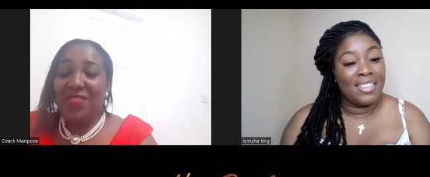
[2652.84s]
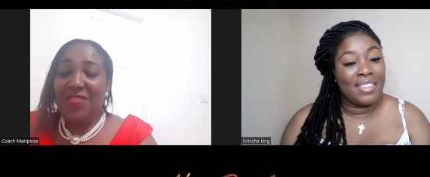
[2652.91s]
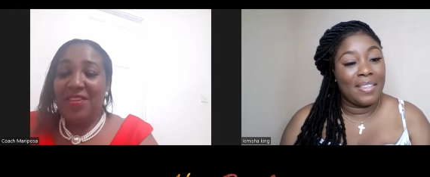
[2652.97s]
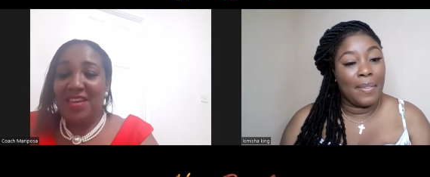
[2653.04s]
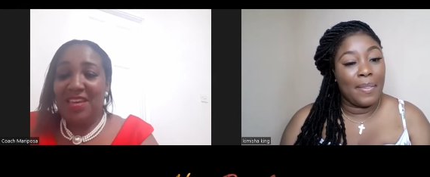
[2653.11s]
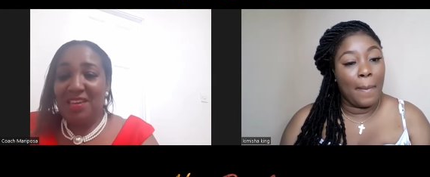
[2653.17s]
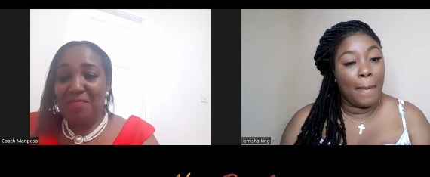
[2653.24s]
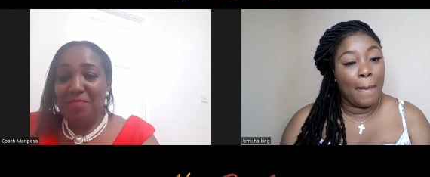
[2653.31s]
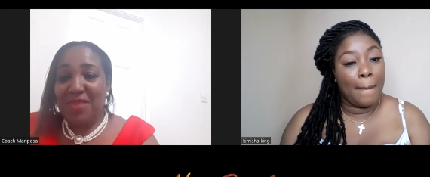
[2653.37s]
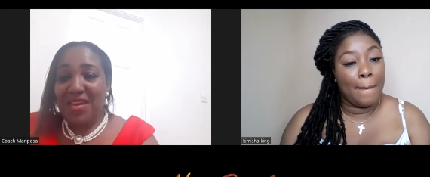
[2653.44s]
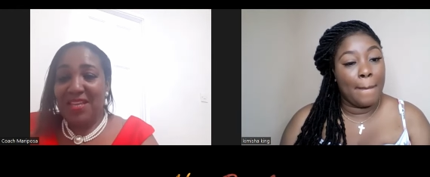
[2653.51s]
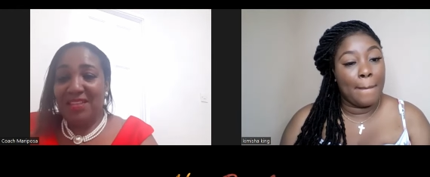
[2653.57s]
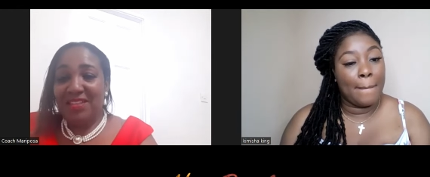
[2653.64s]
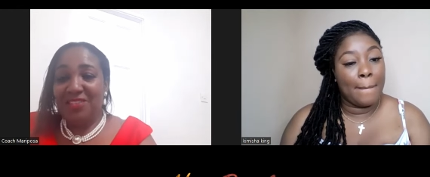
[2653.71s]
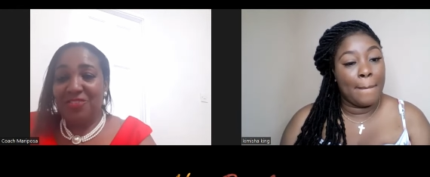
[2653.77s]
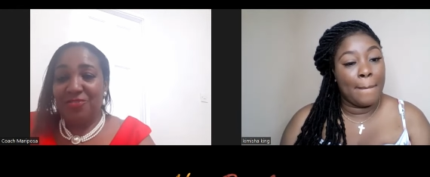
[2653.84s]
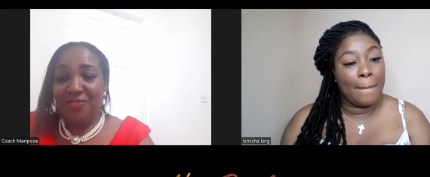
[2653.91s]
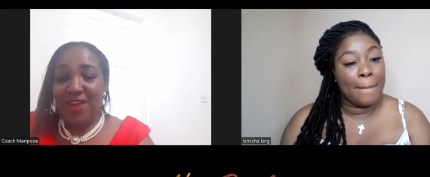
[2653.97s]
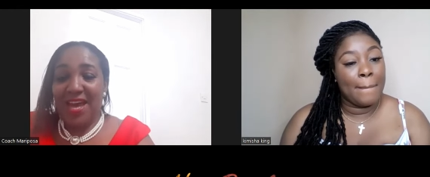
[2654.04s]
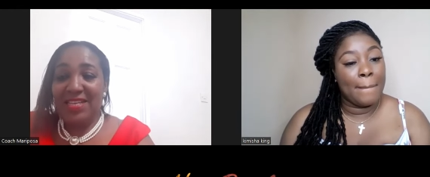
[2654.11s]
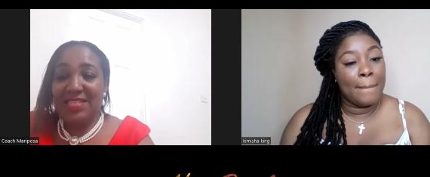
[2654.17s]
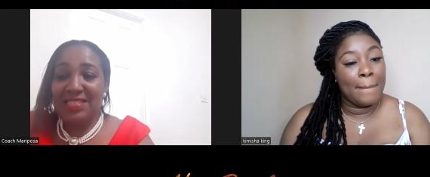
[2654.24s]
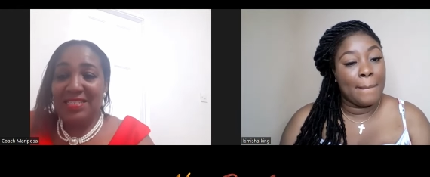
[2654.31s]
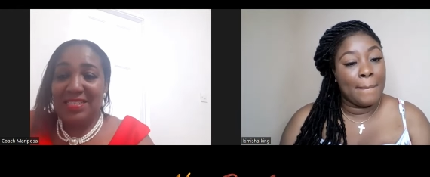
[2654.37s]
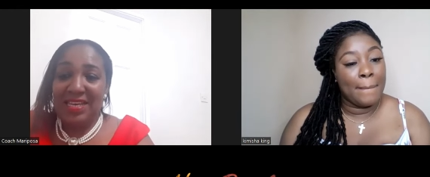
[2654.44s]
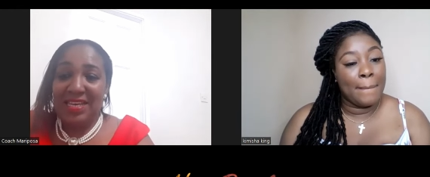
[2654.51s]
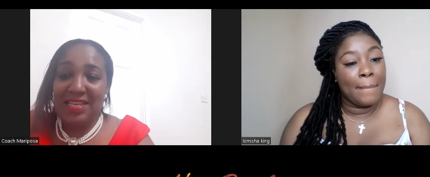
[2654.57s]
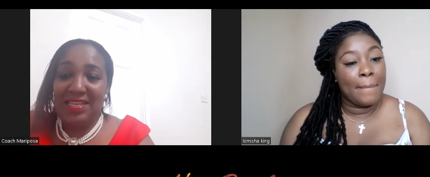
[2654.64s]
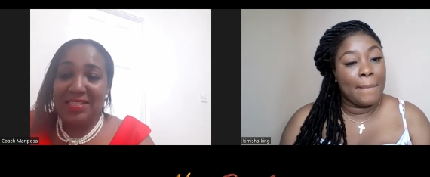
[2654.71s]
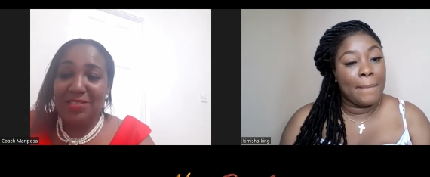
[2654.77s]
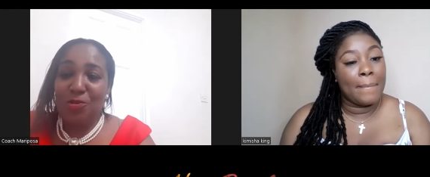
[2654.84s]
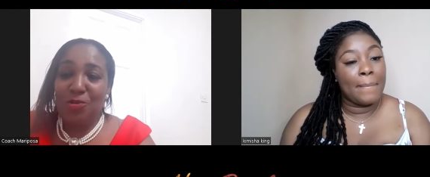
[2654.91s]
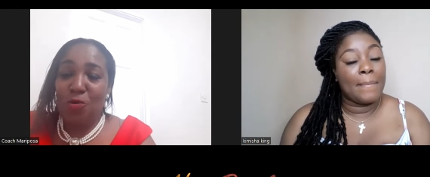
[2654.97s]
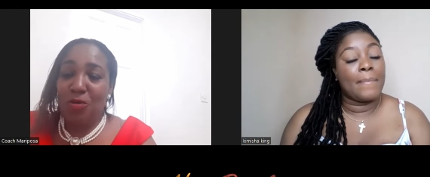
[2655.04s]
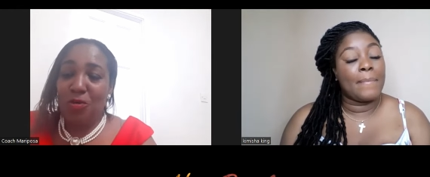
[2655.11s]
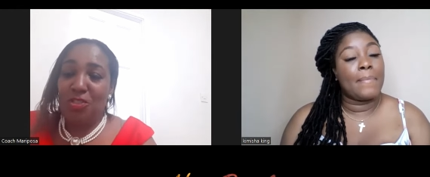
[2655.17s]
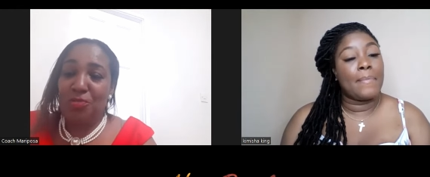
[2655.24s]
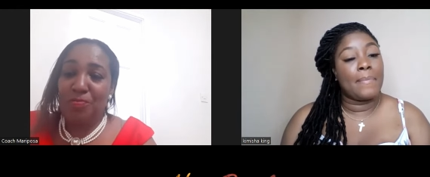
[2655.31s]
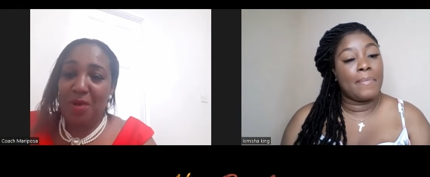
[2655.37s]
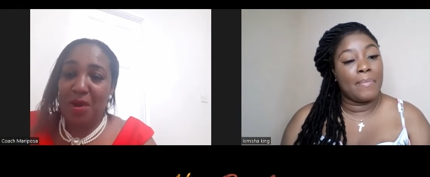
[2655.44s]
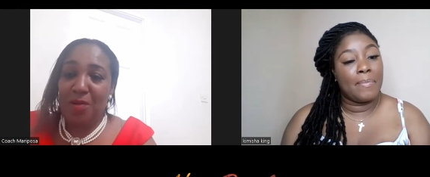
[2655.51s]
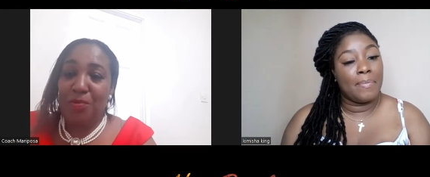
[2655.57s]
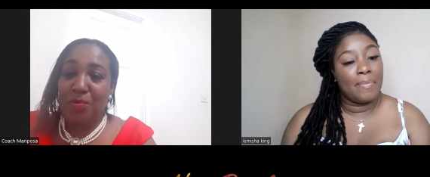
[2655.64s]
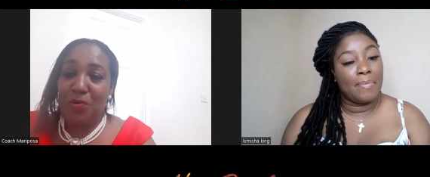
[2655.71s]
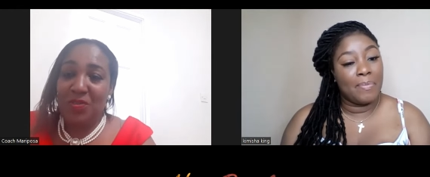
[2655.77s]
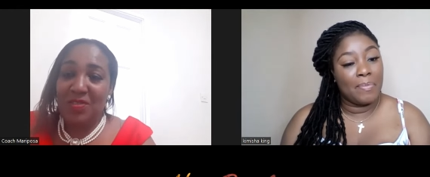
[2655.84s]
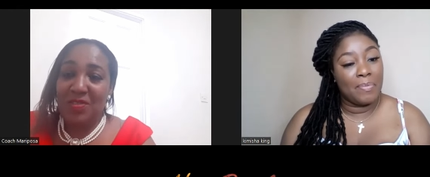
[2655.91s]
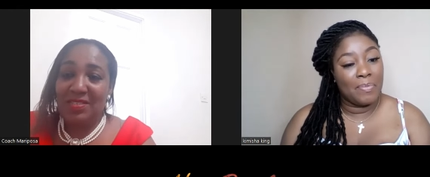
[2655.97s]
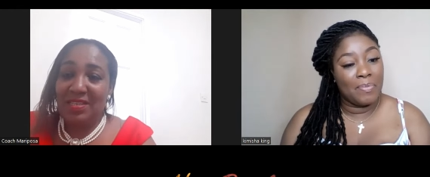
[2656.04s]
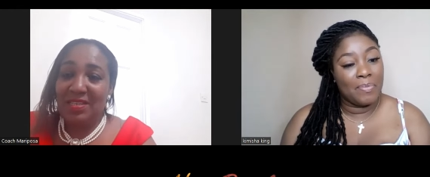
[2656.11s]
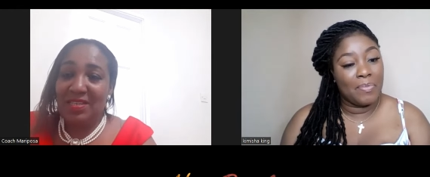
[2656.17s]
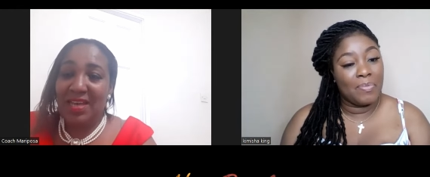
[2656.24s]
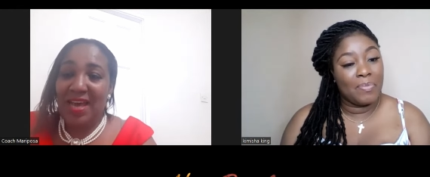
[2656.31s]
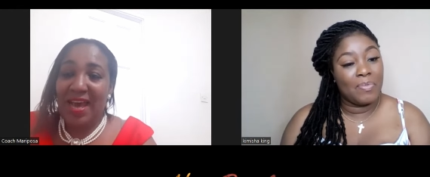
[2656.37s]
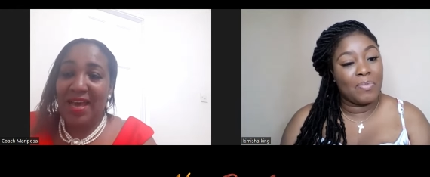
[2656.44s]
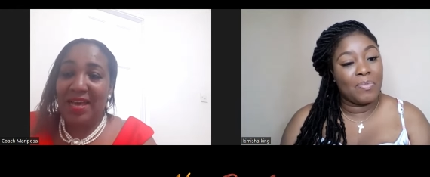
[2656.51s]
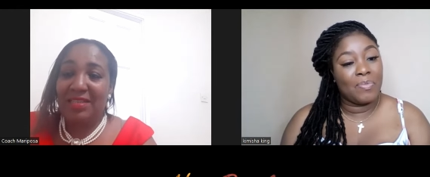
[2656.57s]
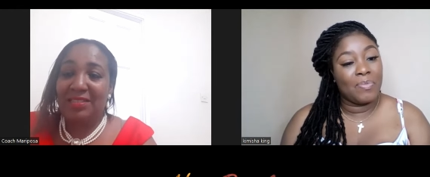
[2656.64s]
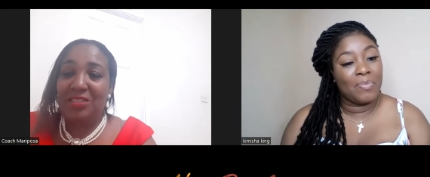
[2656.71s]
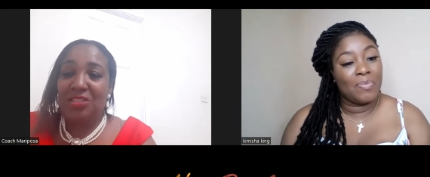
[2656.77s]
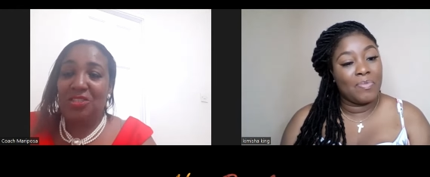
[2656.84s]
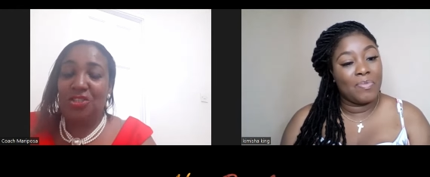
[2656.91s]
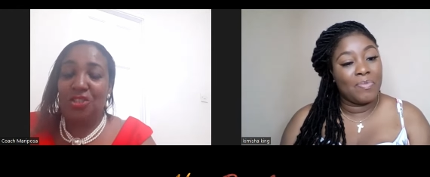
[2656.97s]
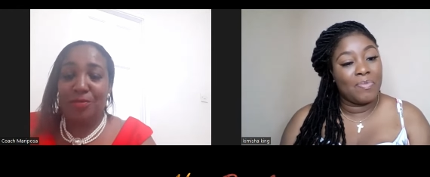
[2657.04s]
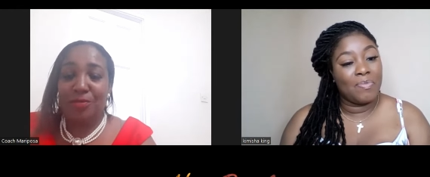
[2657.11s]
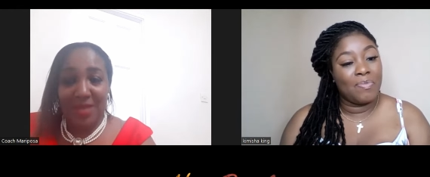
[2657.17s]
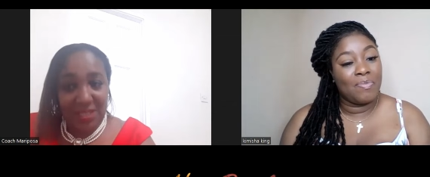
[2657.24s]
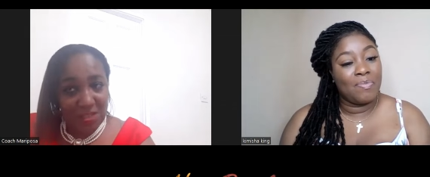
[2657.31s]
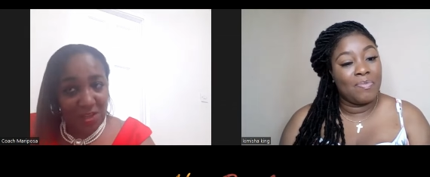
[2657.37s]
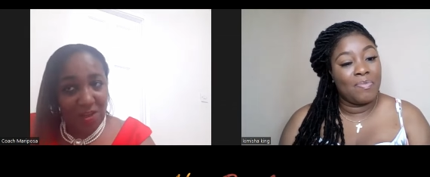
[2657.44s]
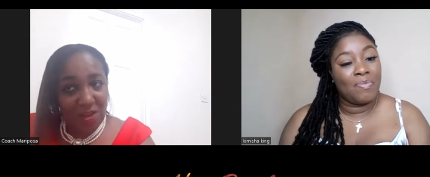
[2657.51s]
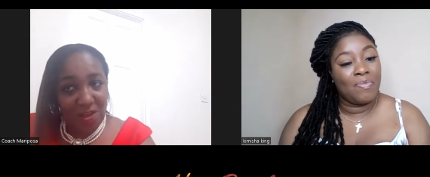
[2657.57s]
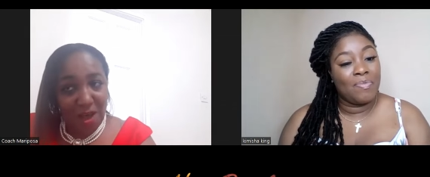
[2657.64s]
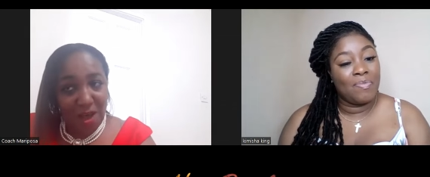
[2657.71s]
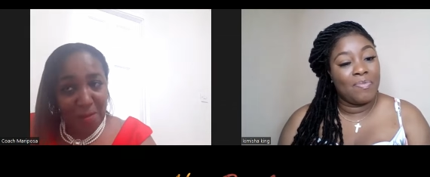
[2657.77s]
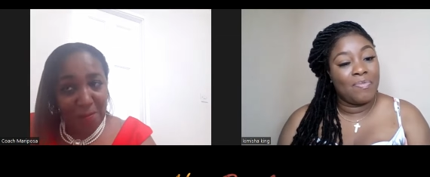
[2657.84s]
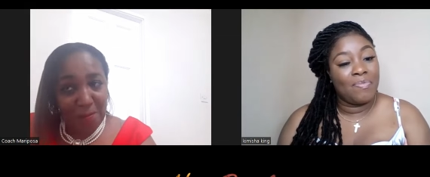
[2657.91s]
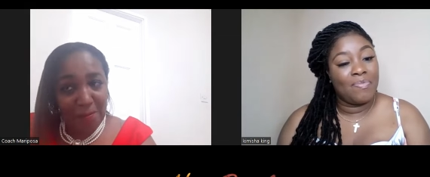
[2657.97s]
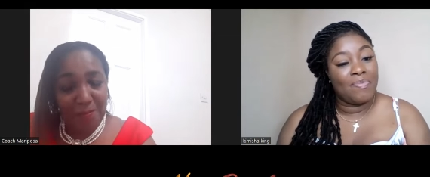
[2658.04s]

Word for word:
Speaker 1: The email address is coachmariposa at gmail.com.